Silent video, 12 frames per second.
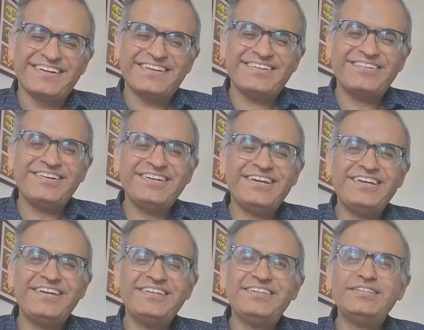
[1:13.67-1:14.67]
No,
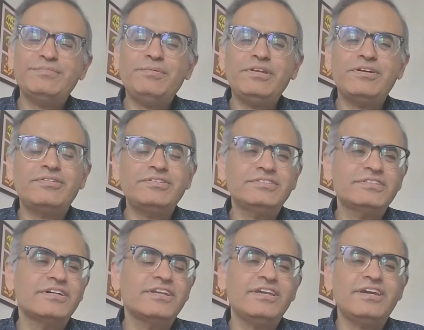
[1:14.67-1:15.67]
it's been a good
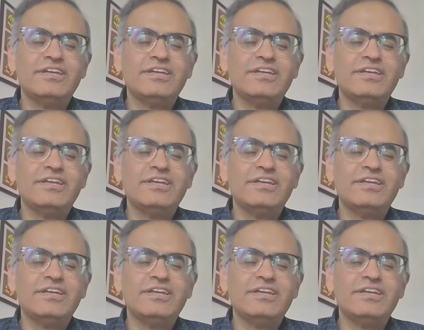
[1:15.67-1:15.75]
journey,